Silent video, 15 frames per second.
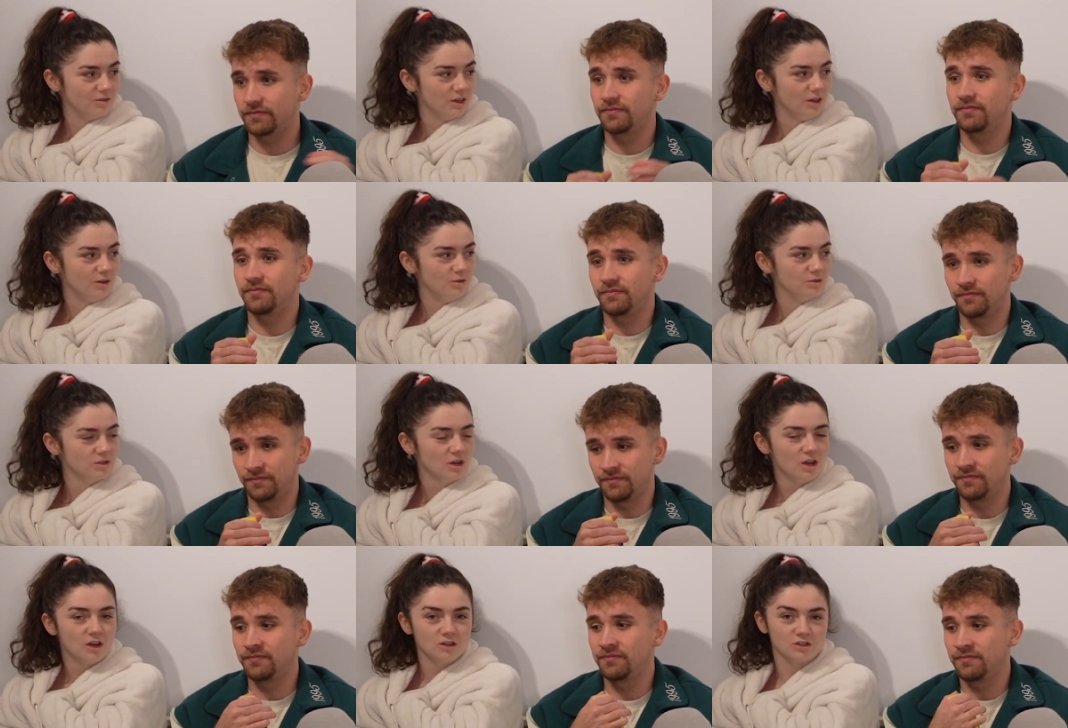Speaker 1: views
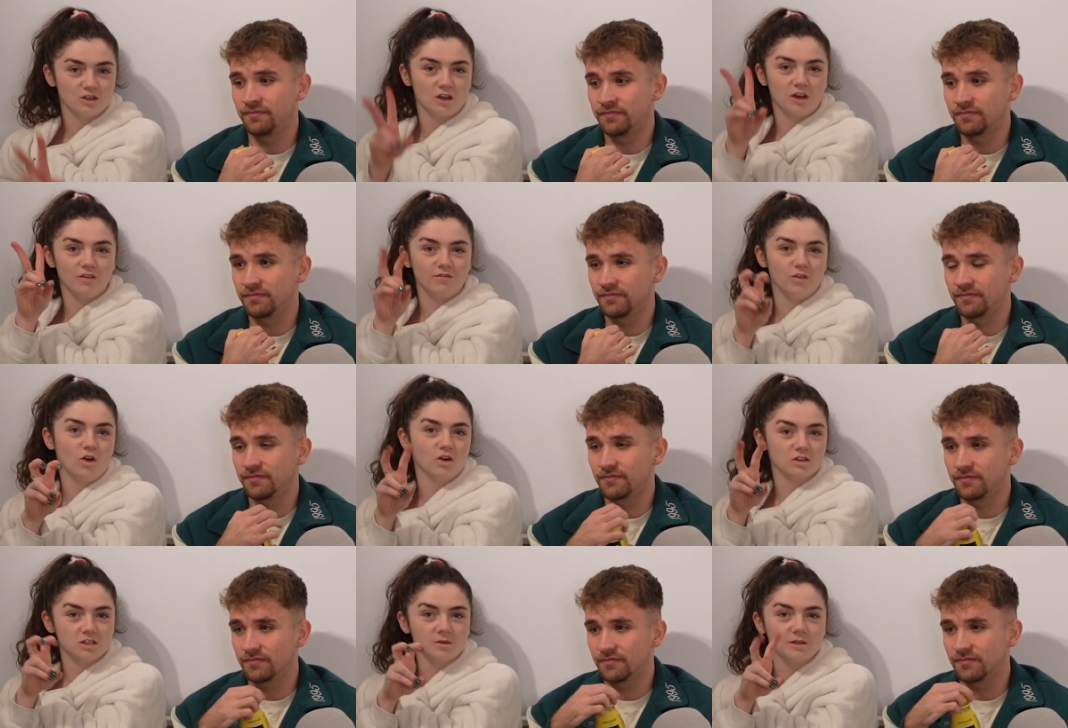mm -hmm. to a
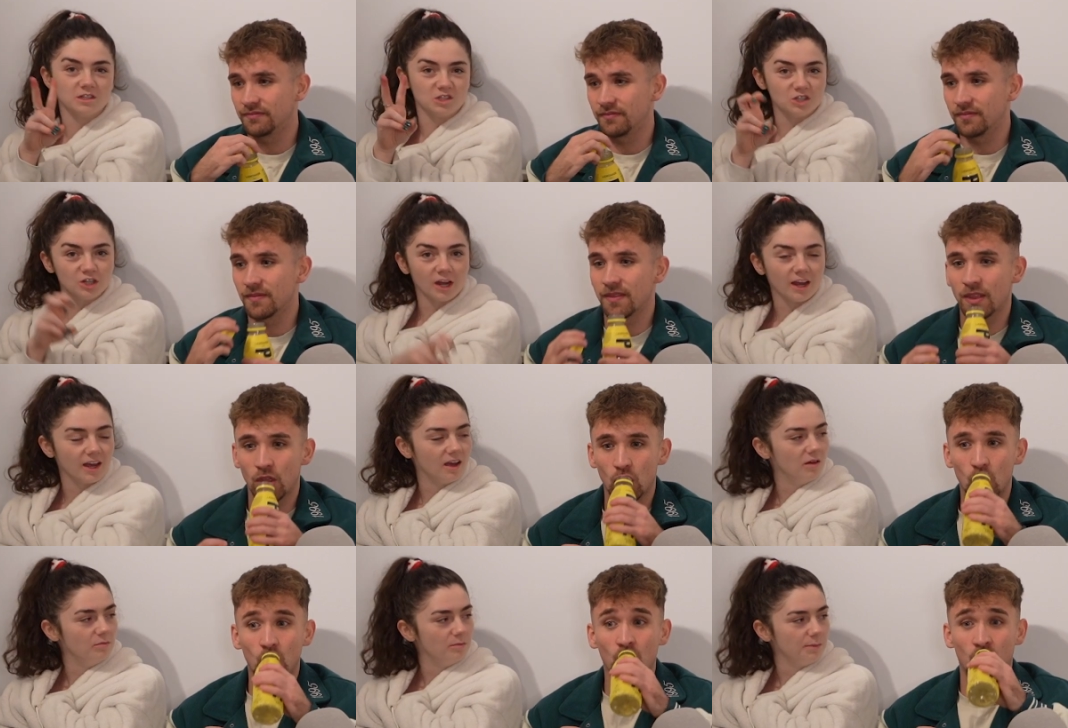vlog doing
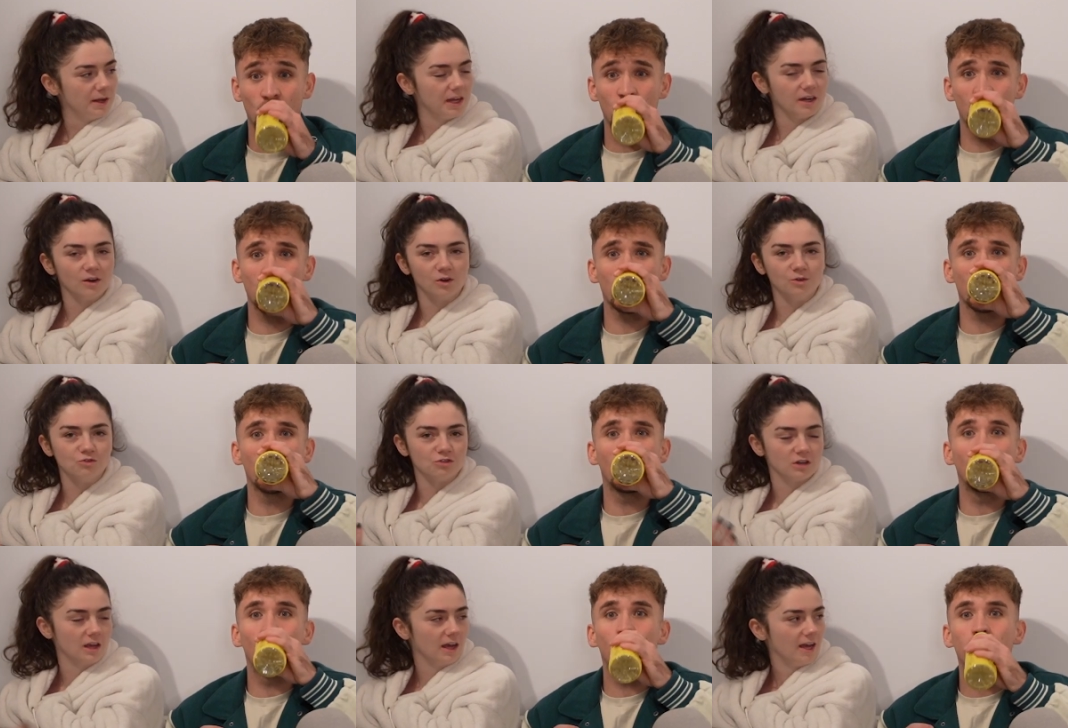mm -hmm. being
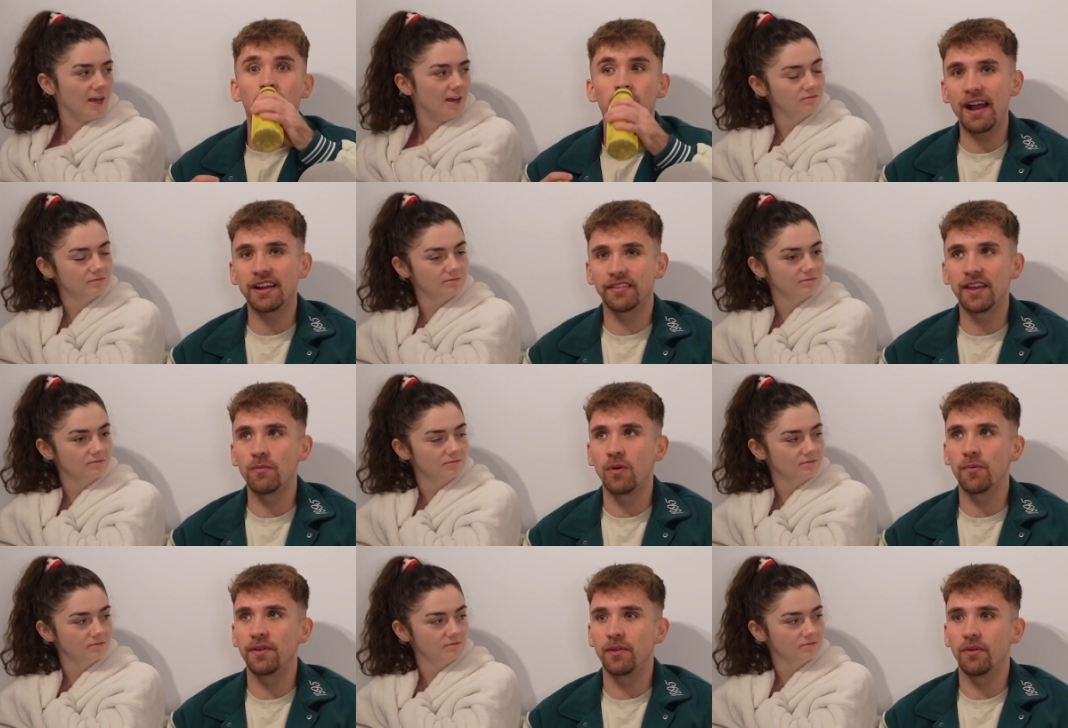100k.
Speaker 2: Back then
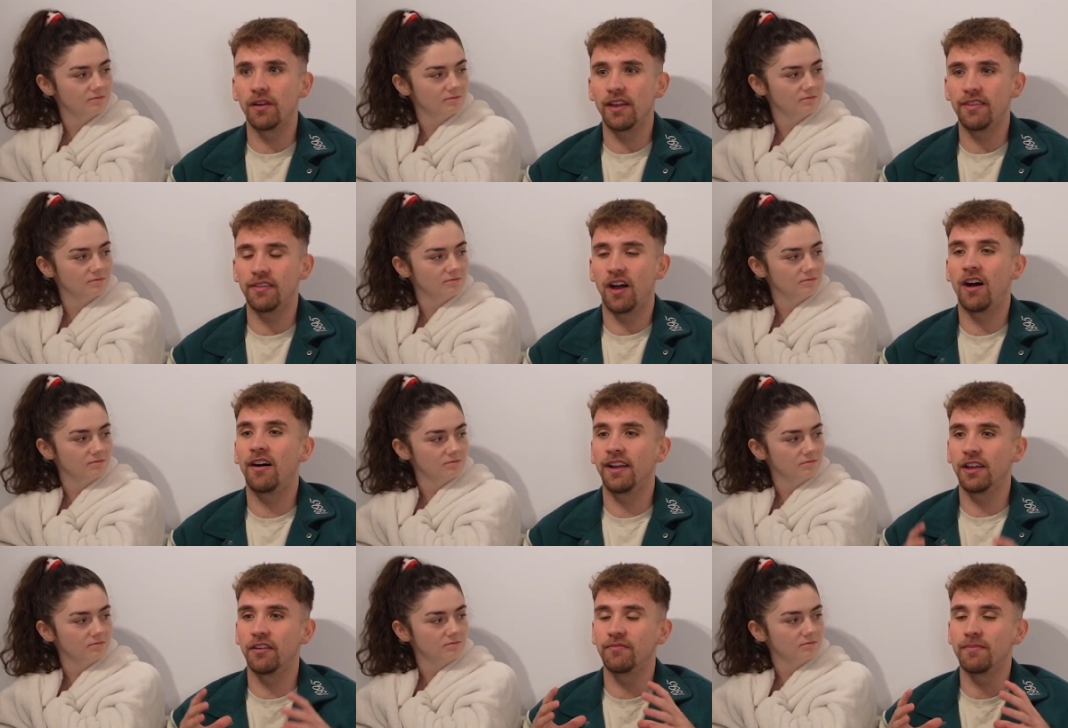when we were in the
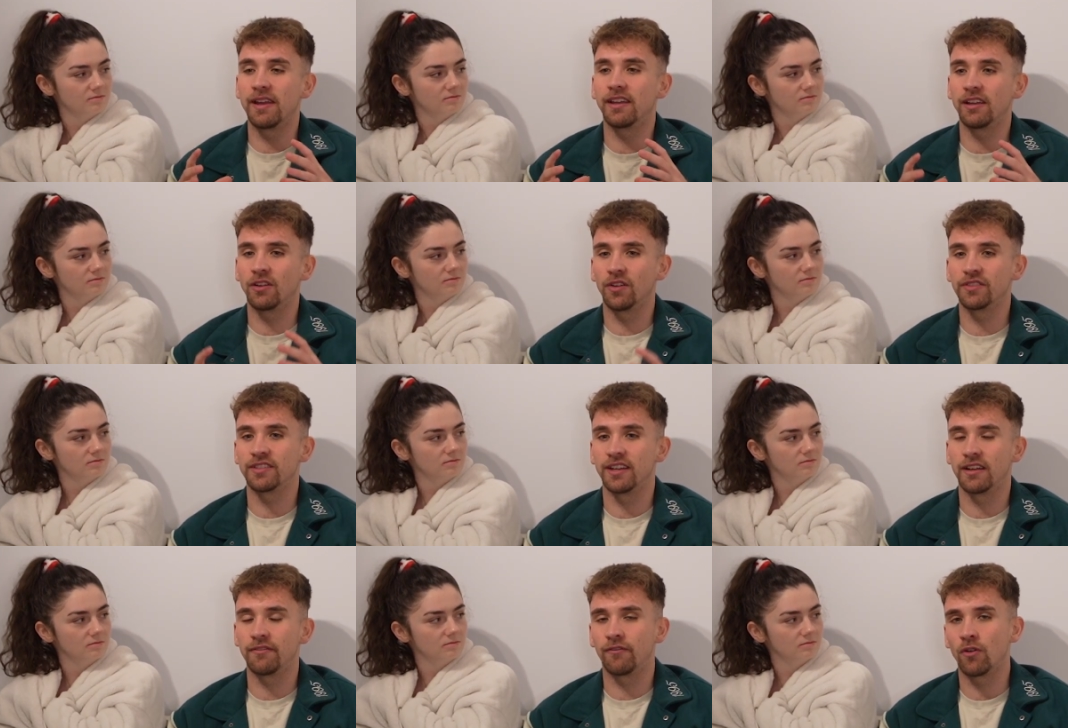height of making
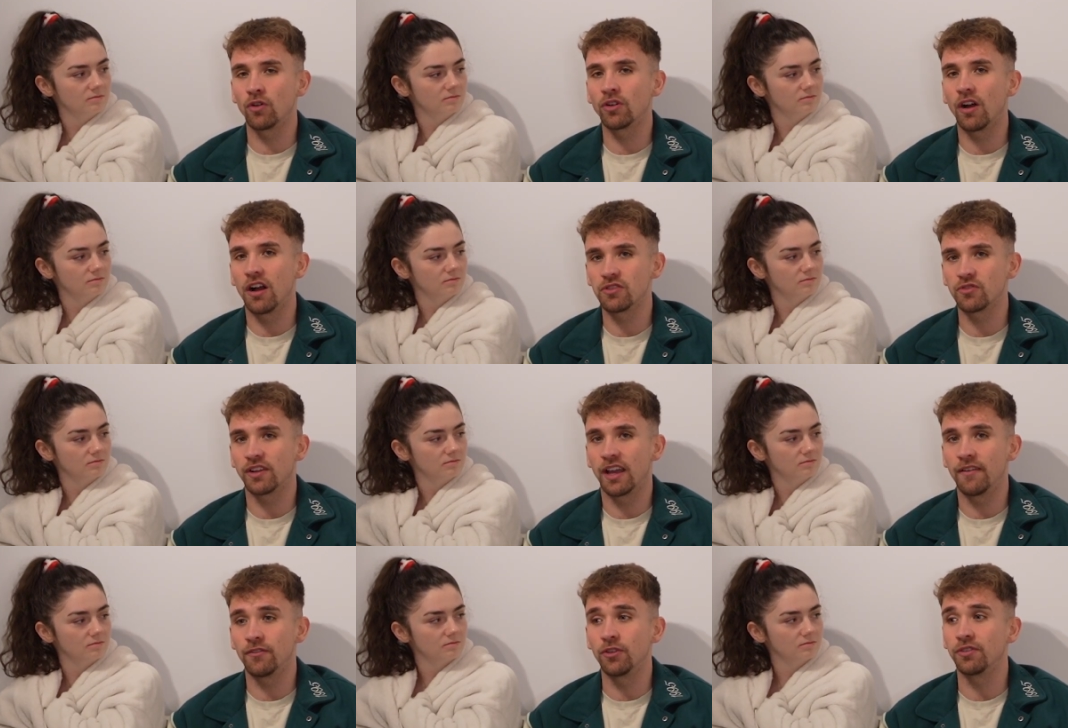content, if a vlog got
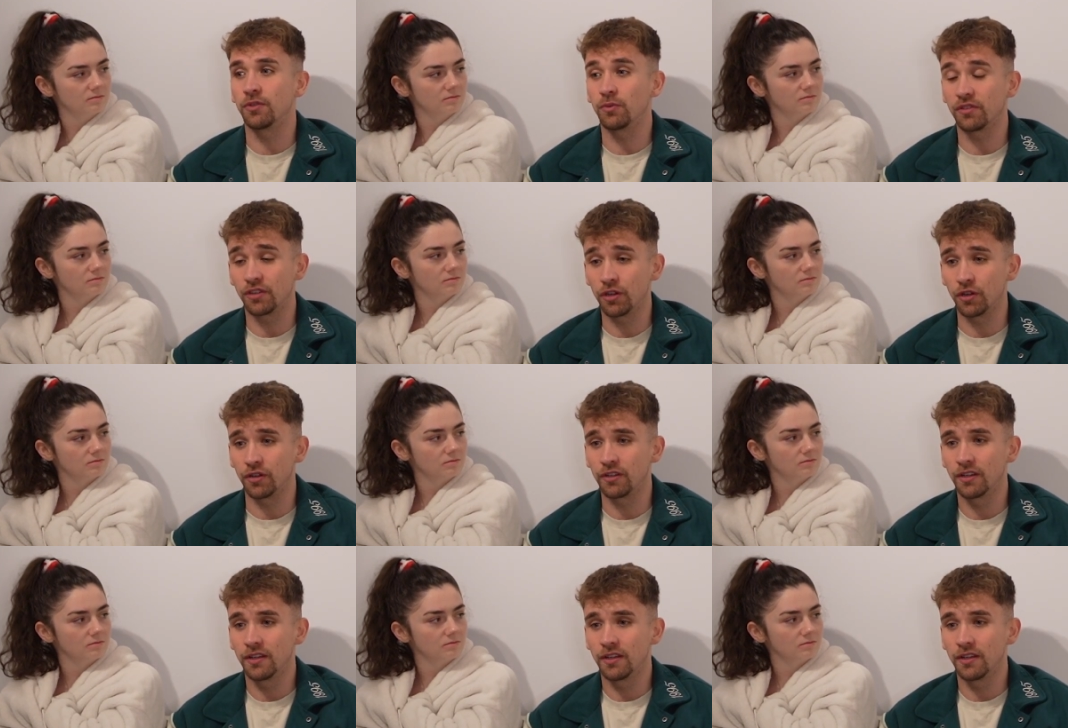100k views, it was good,